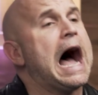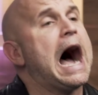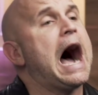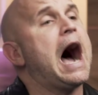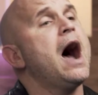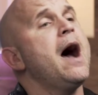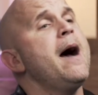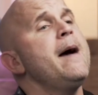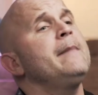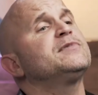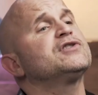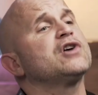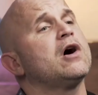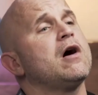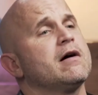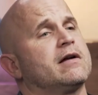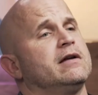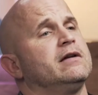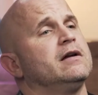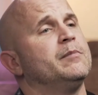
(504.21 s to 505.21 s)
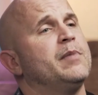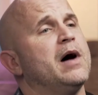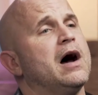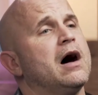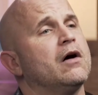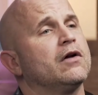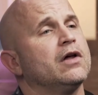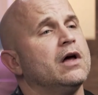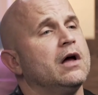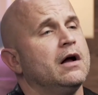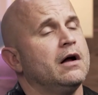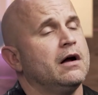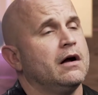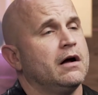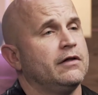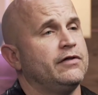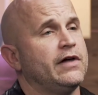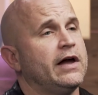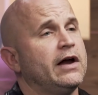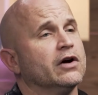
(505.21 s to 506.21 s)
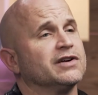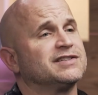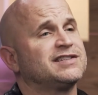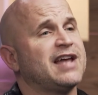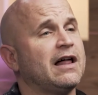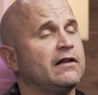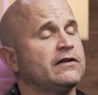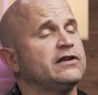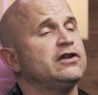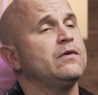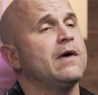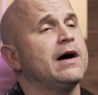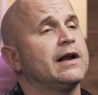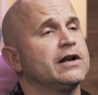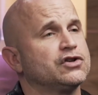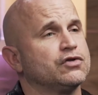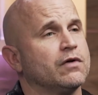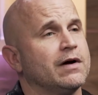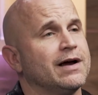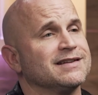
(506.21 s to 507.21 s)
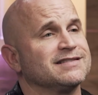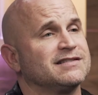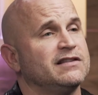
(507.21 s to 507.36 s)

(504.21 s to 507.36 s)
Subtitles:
I'm talking about they are telling you how to dress.